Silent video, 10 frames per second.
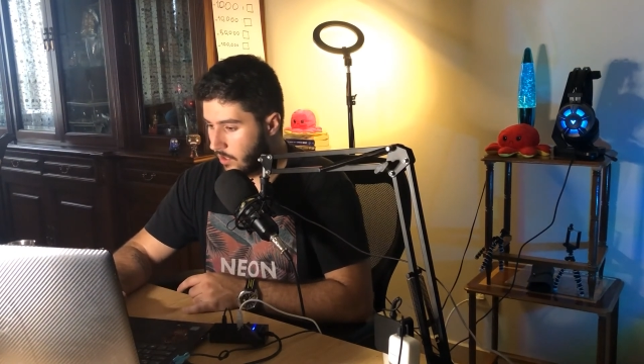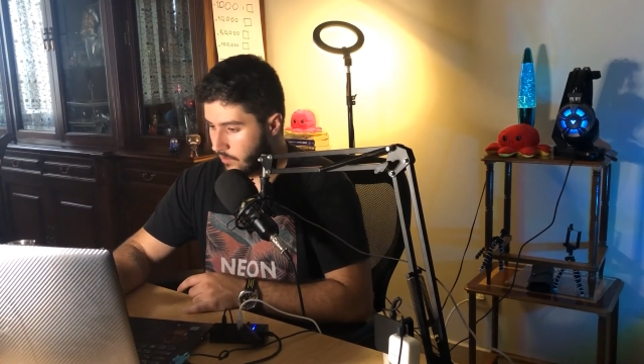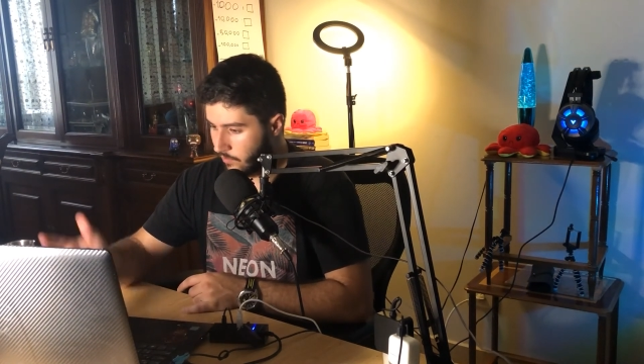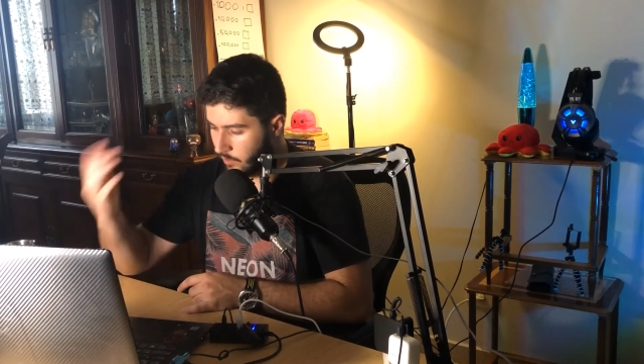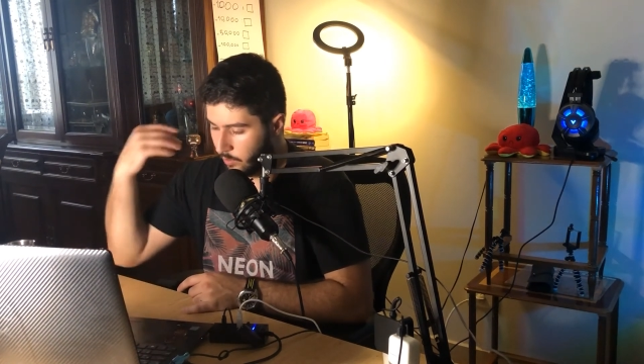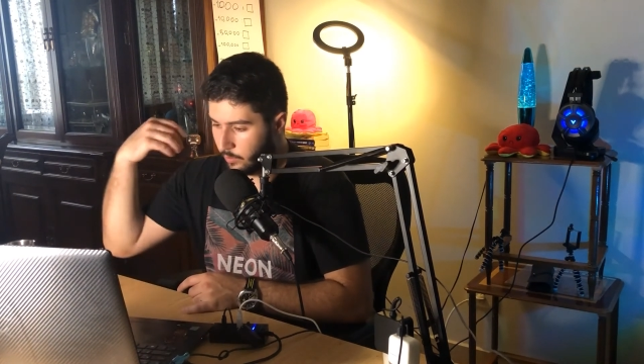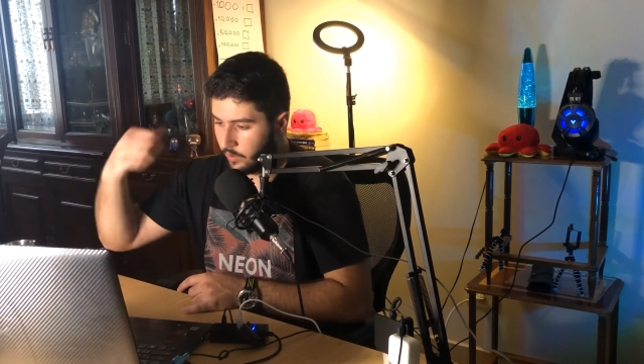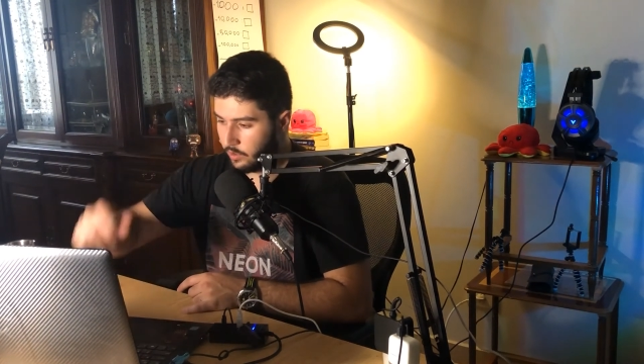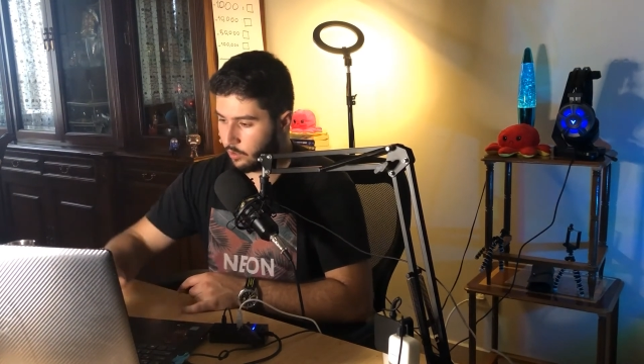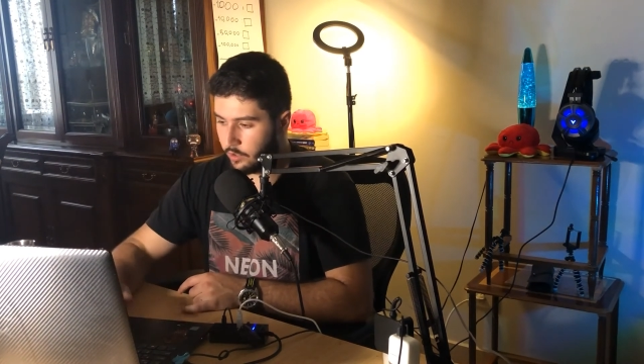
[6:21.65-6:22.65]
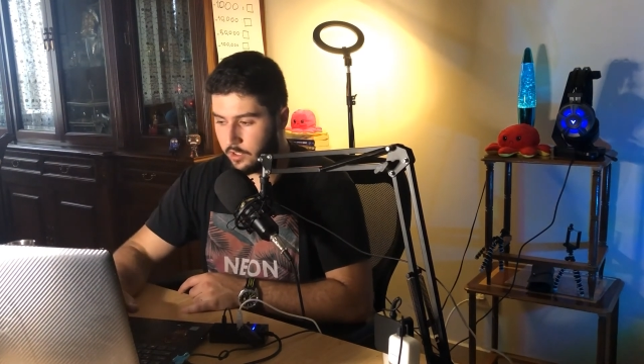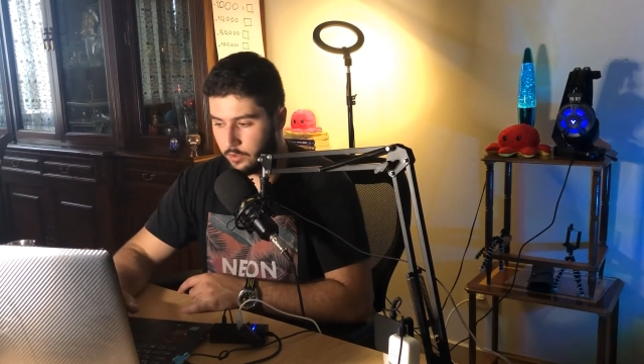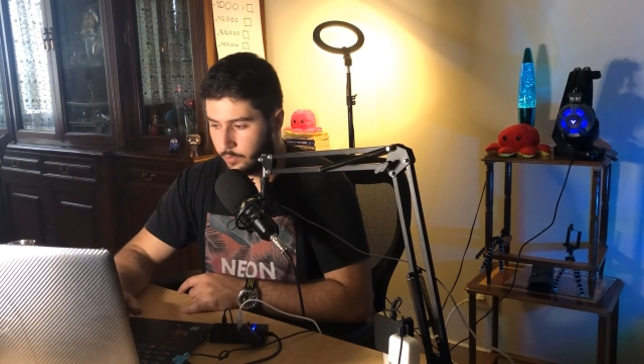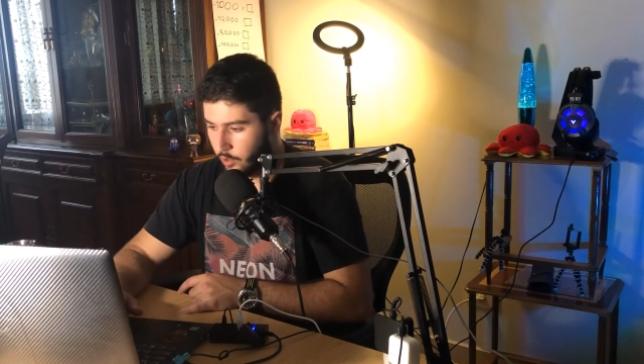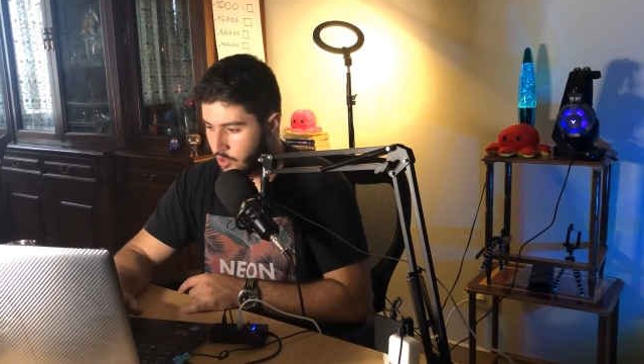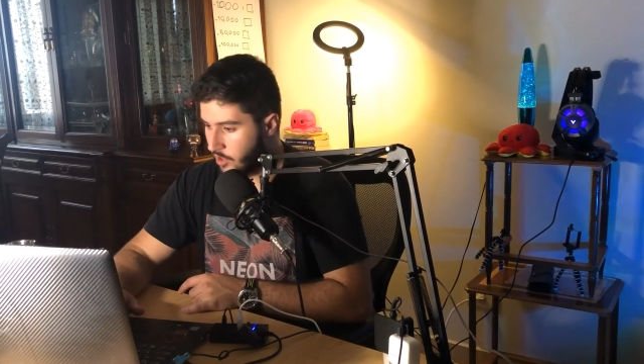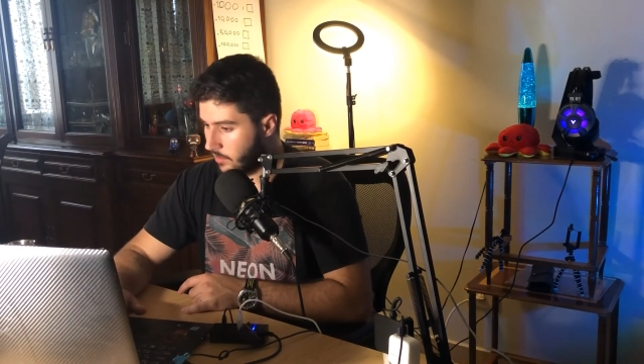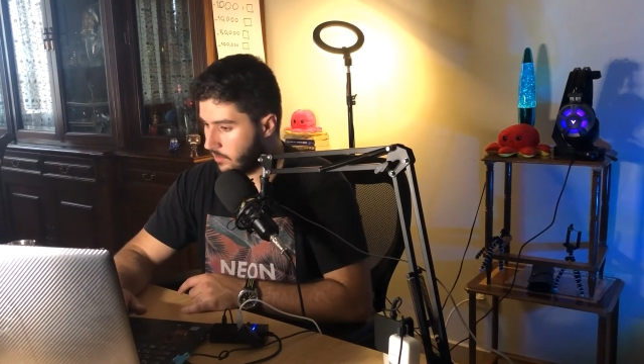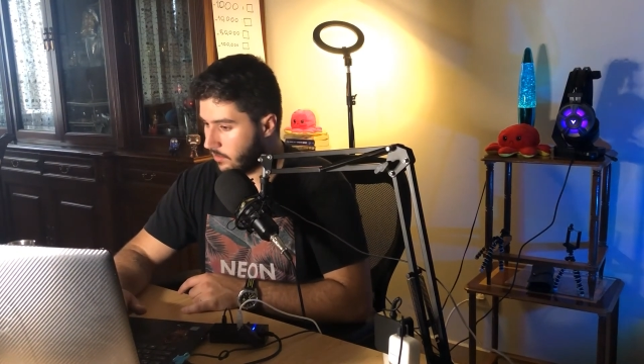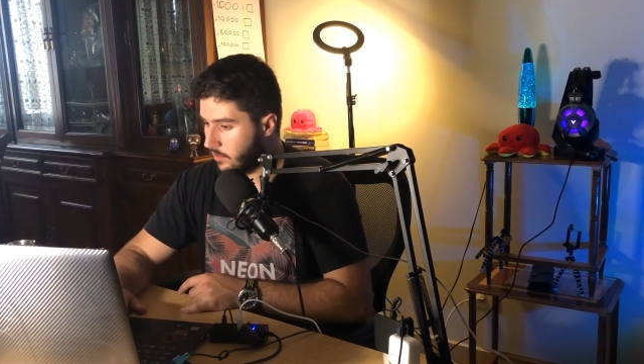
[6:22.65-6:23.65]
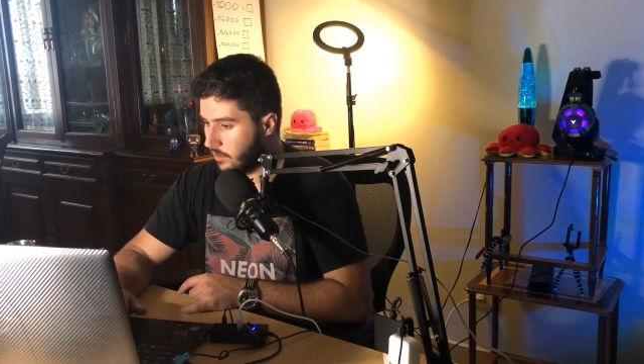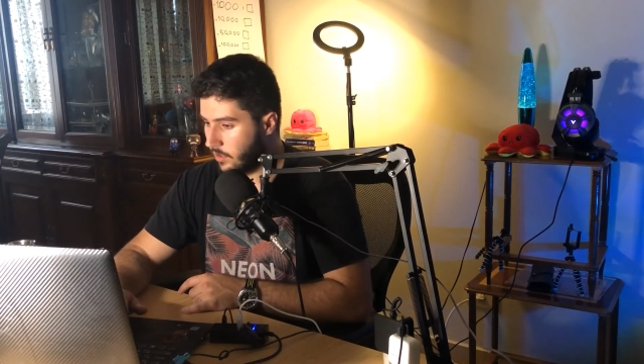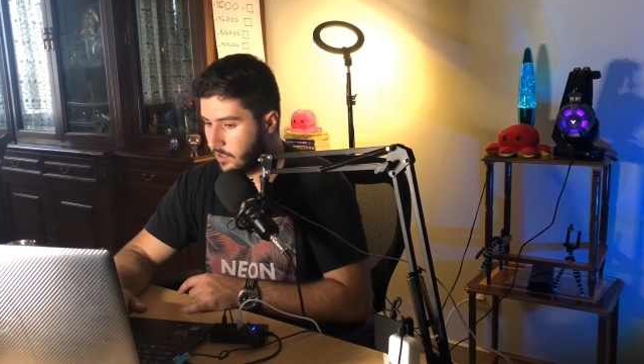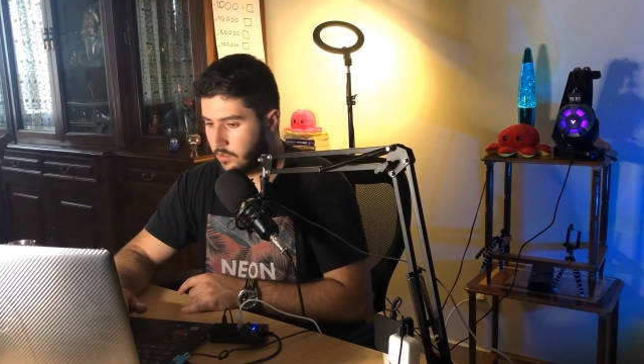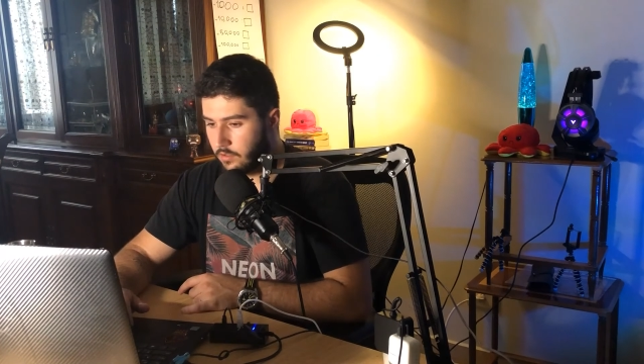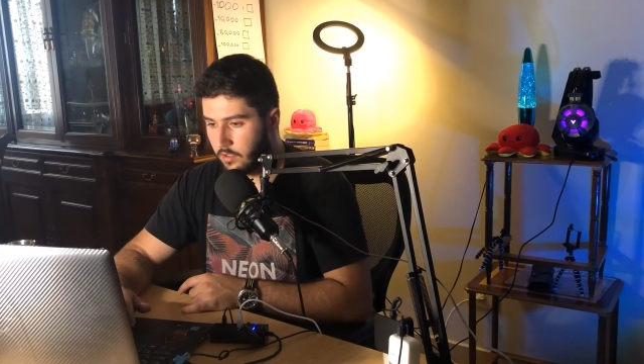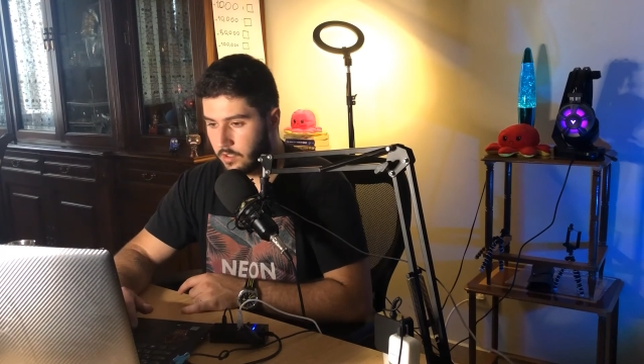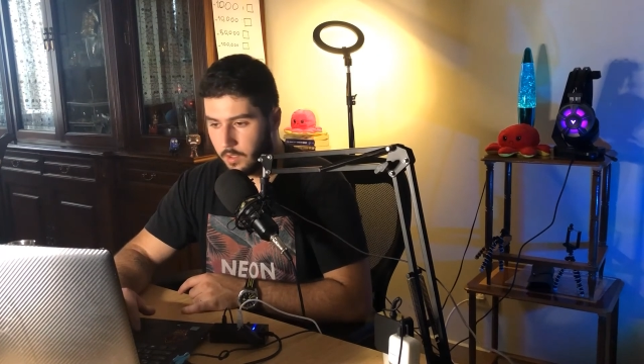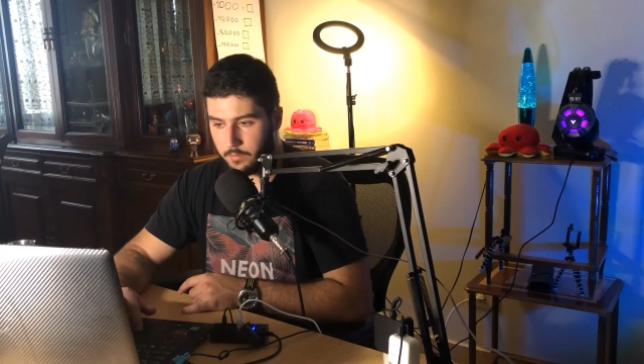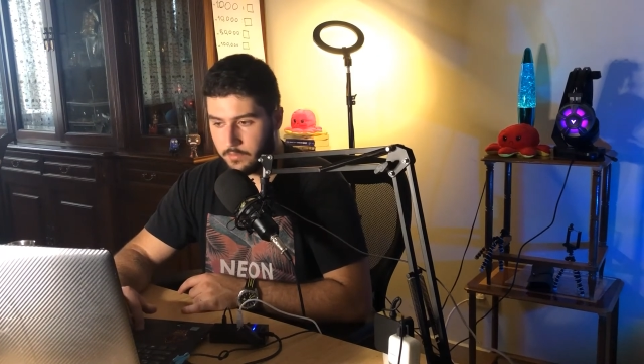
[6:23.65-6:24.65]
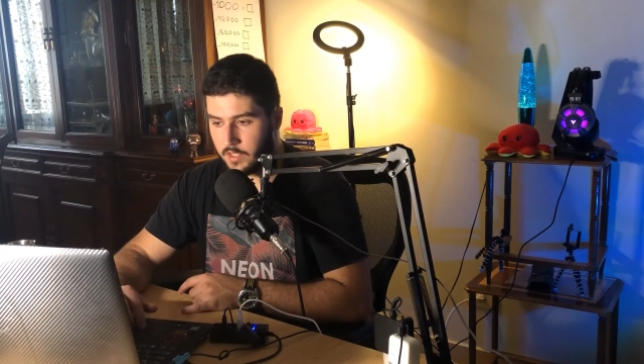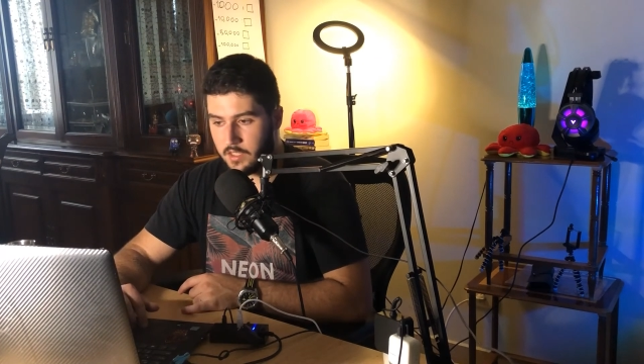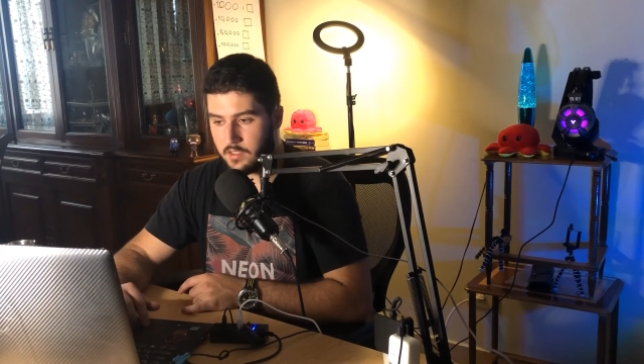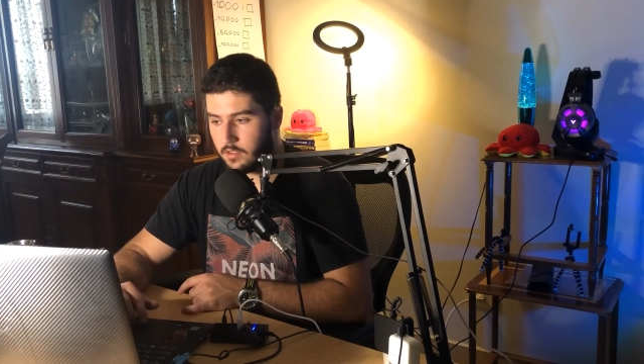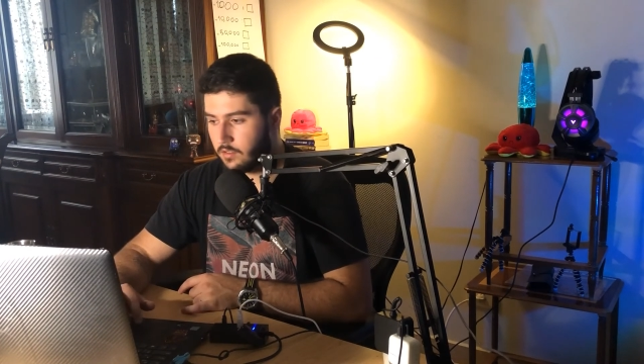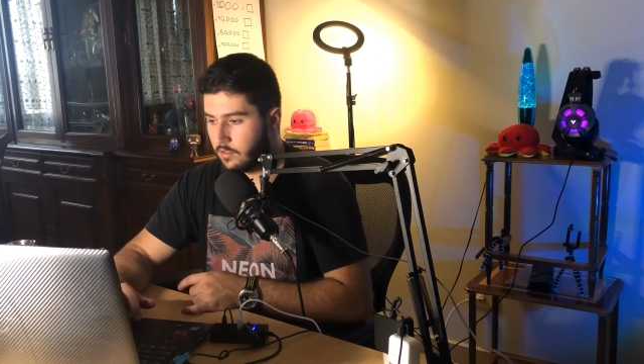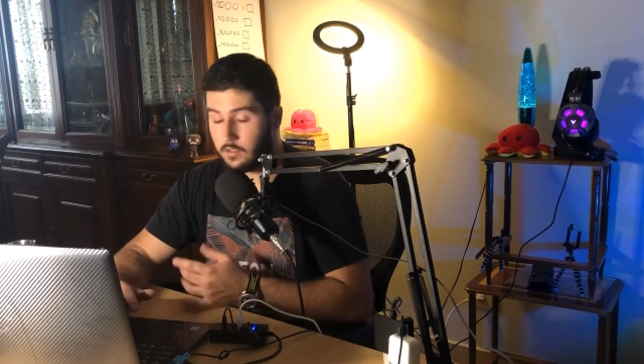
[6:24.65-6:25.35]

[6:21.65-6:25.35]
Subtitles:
from an earlier project. And yeah, that's it.